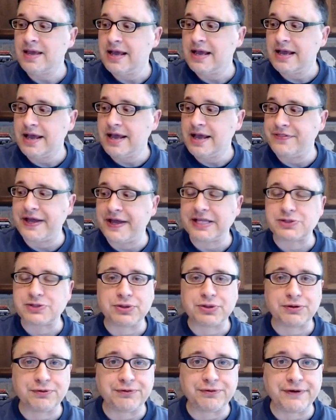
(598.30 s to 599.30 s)
And that's what
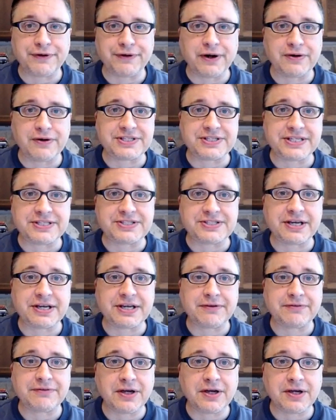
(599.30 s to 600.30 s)
the Pharisees
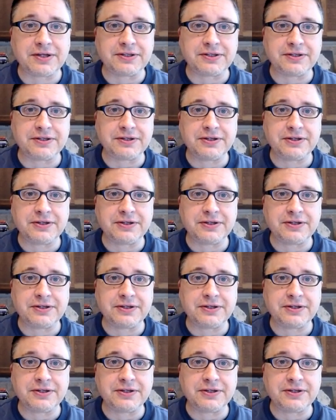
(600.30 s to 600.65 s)
have done.